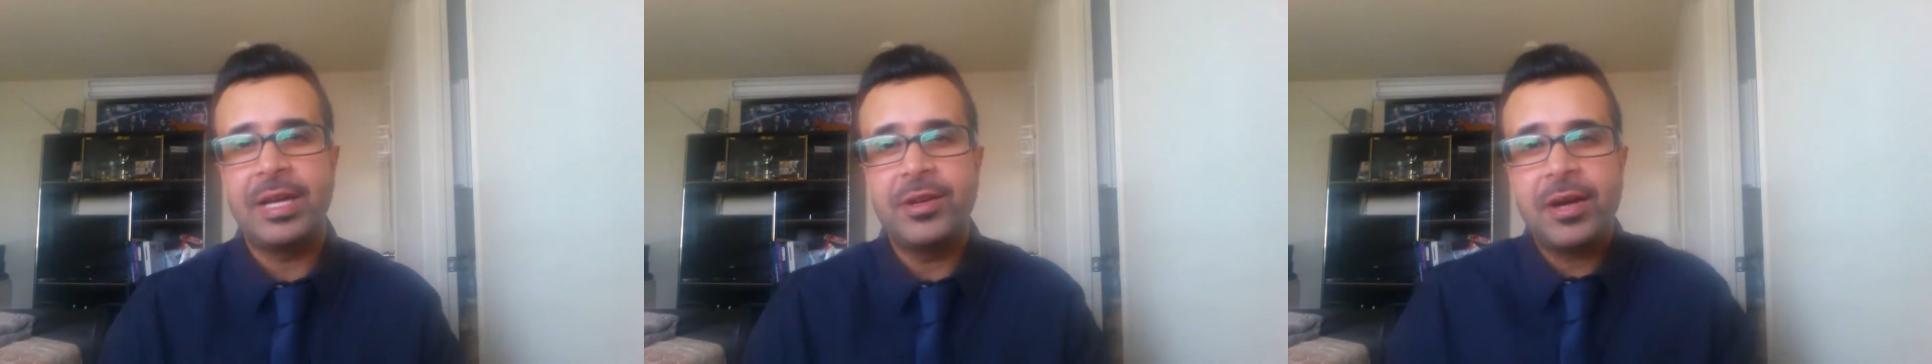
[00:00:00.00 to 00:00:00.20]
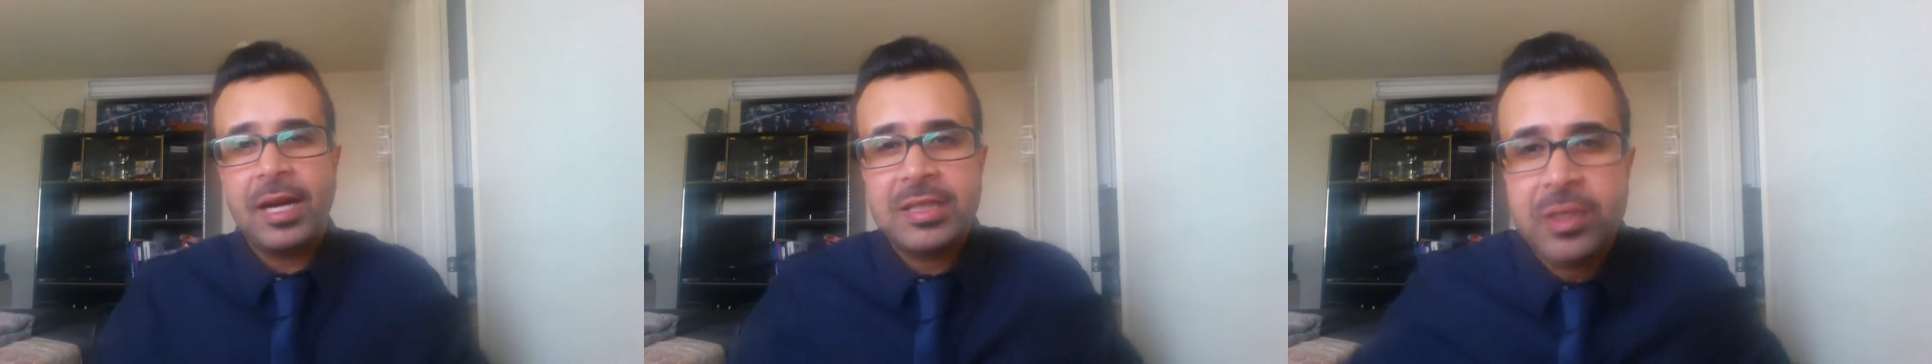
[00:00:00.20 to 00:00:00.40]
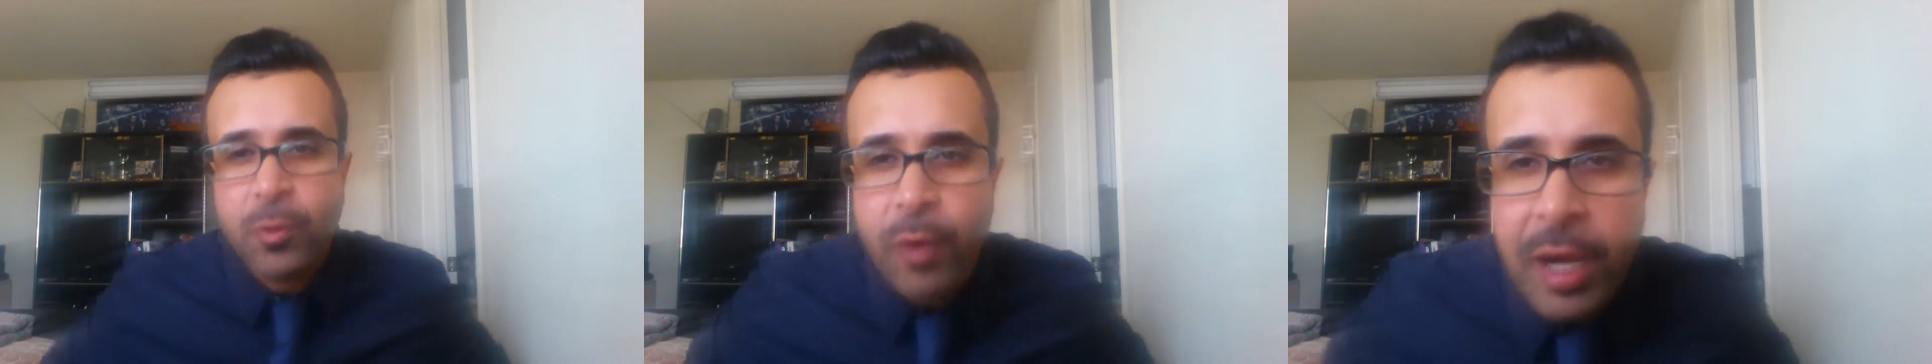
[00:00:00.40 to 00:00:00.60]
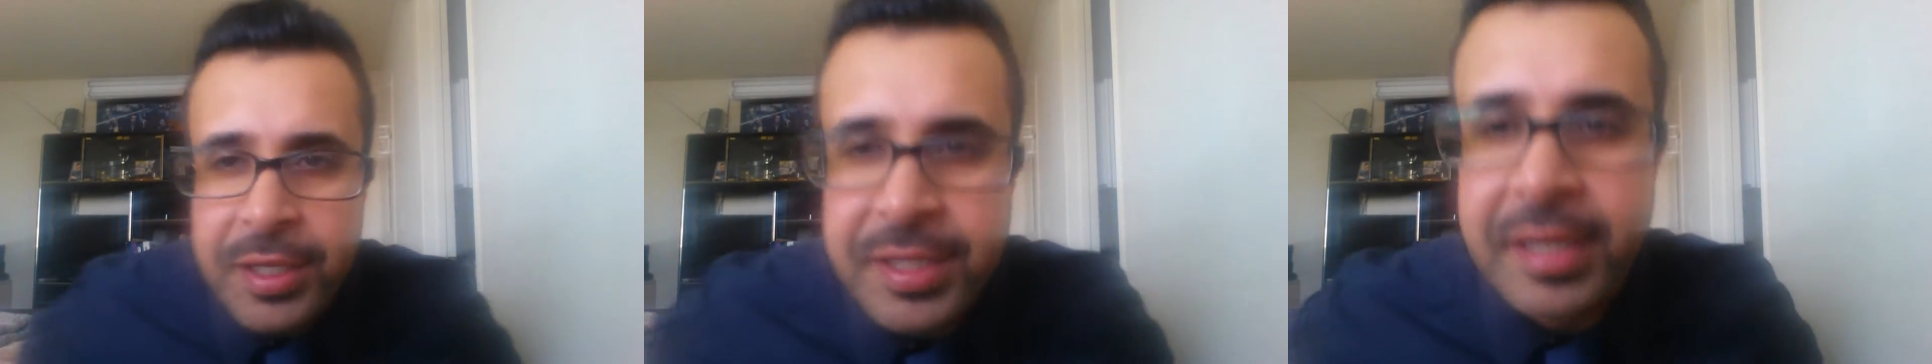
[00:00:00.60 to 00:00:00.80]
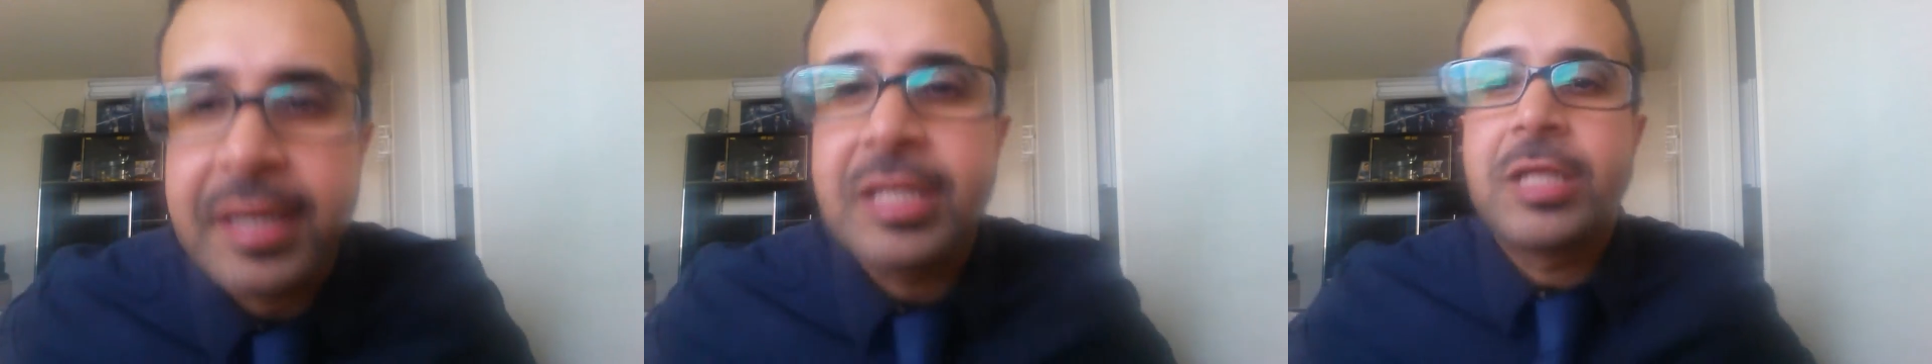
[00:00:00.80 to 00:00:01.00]
and you guys are
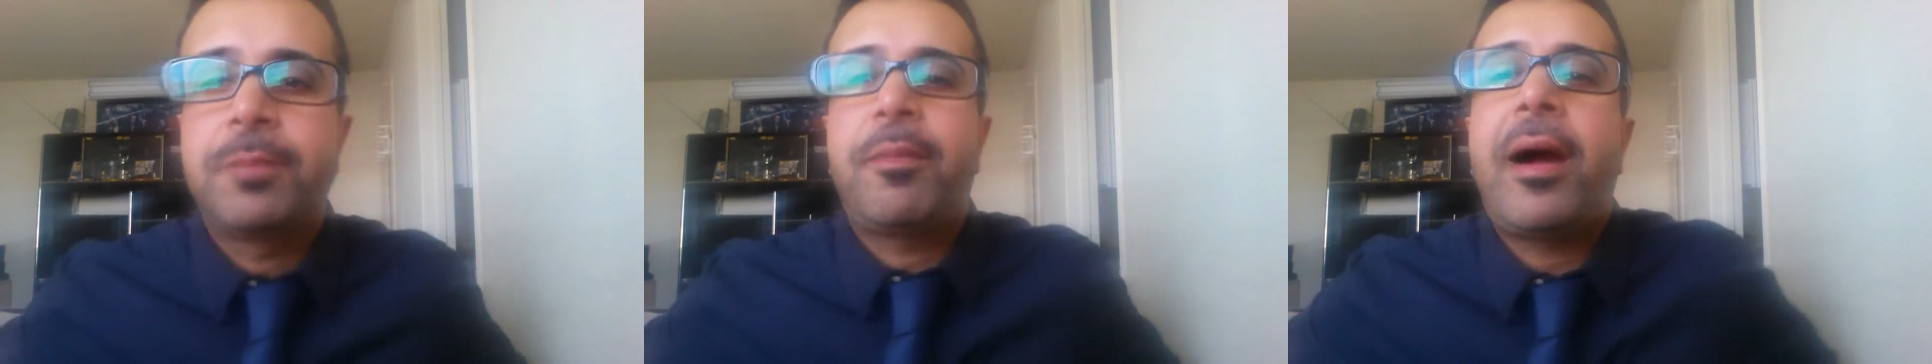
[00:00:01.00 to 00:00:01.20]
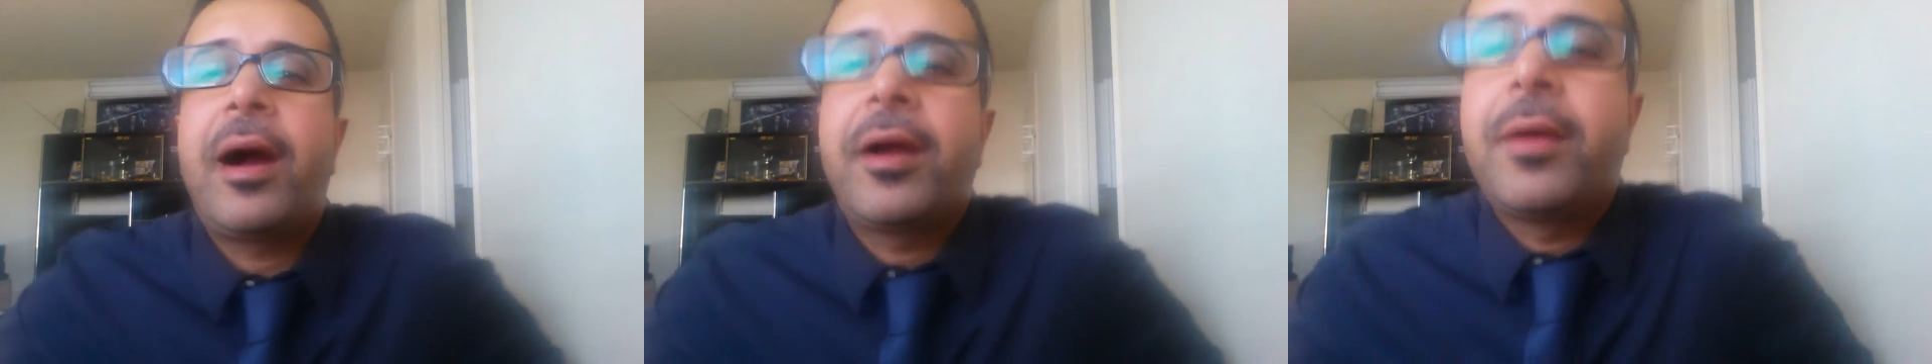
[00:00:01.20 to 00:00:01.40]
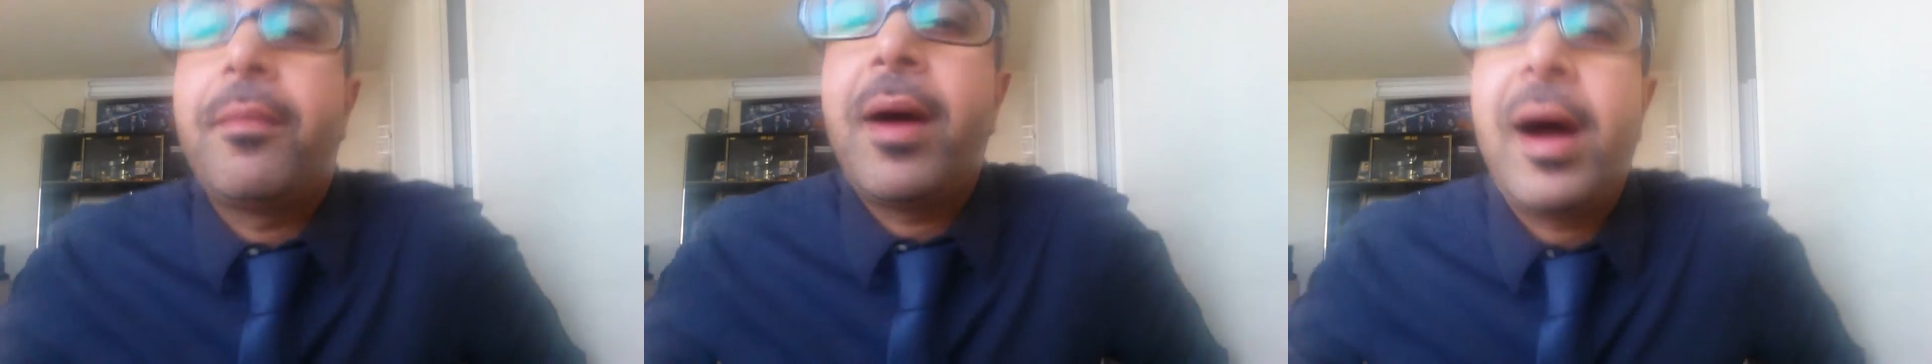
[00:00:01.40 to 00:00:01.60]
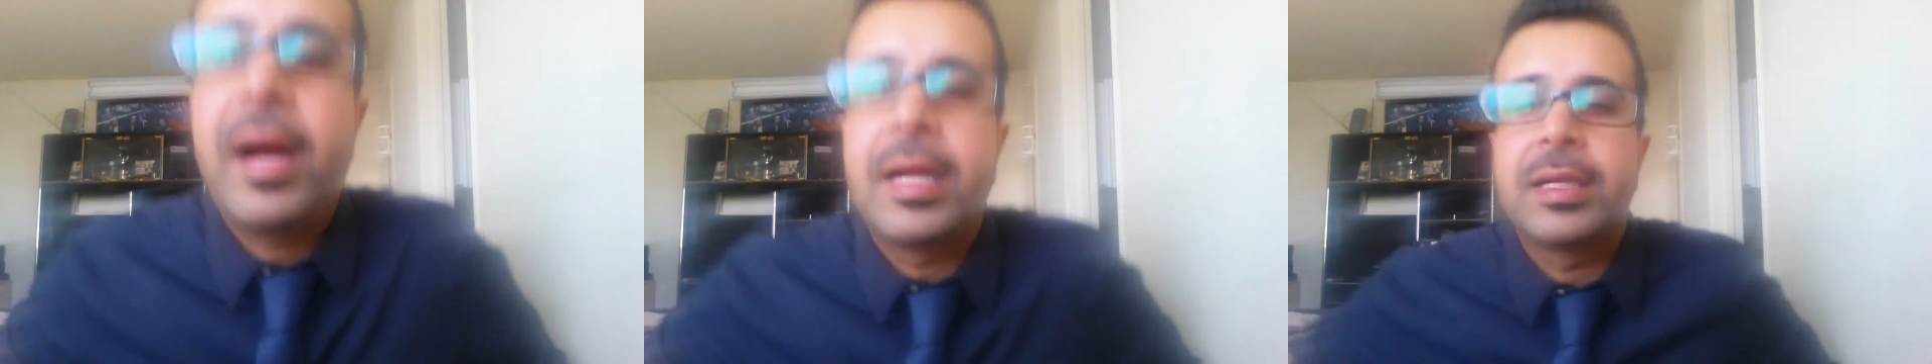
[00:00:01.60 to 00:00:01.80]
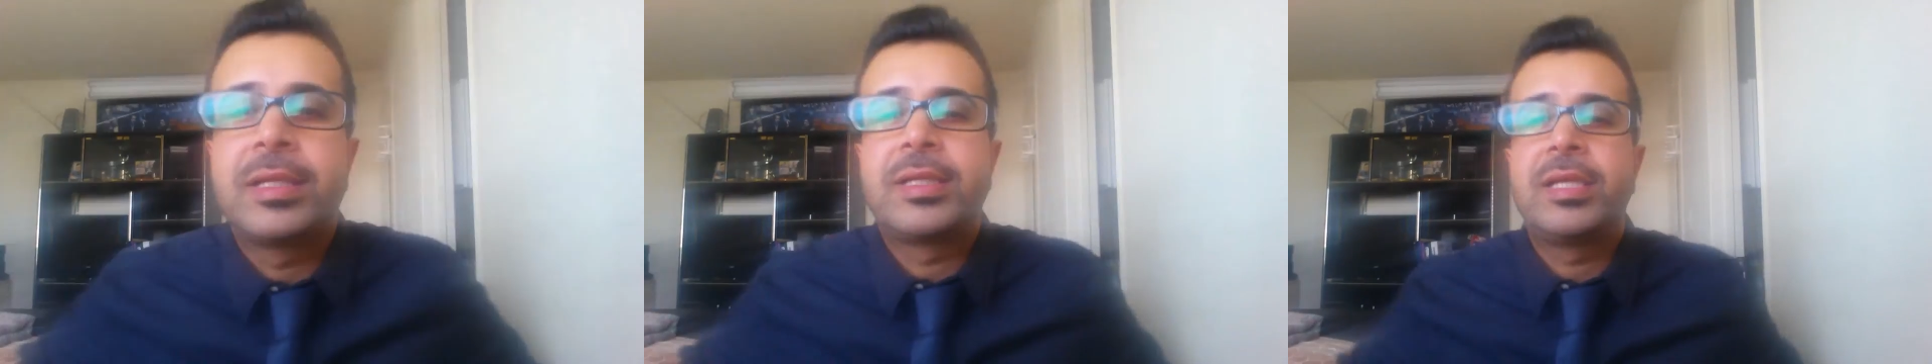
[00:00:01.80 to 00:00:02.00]
watching Inspire Your
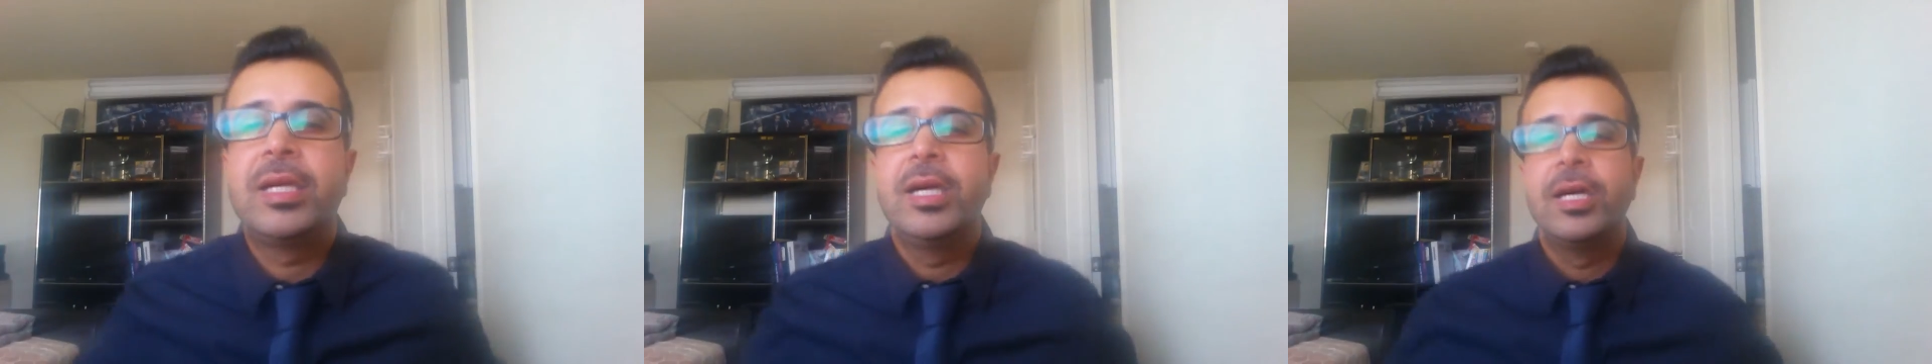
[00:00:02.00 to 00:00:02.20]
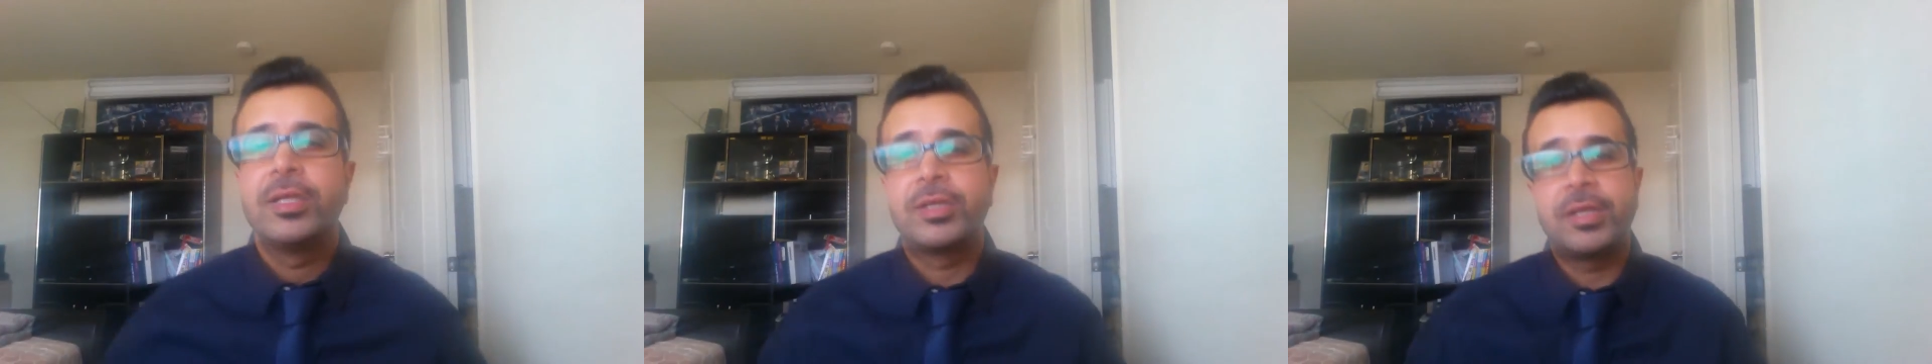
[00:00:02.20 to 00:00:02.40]
Minds.